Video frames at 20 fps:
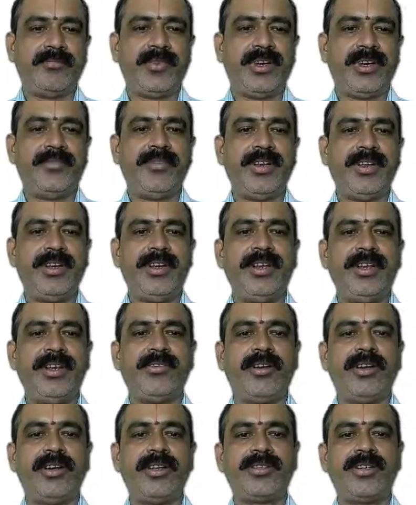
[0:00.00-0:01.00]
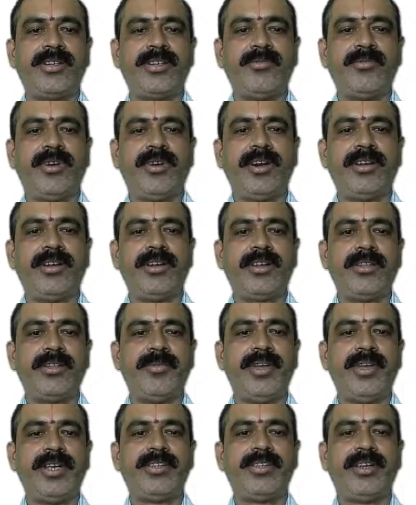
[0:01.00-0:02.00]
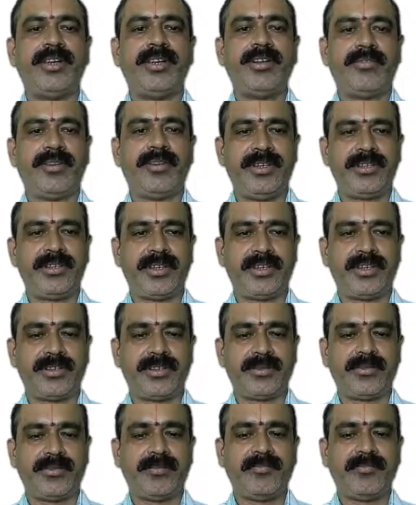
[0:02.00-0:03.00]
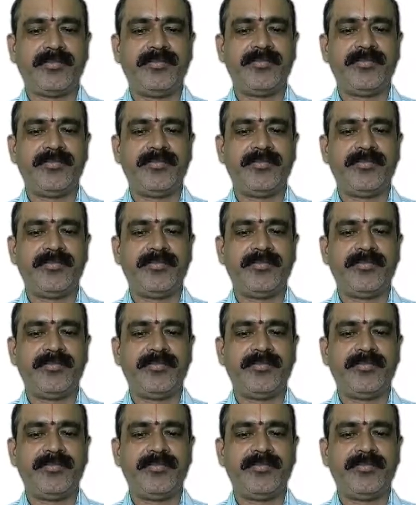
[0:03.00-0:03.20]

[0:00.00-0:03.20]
but we need to understand what are the basic differences.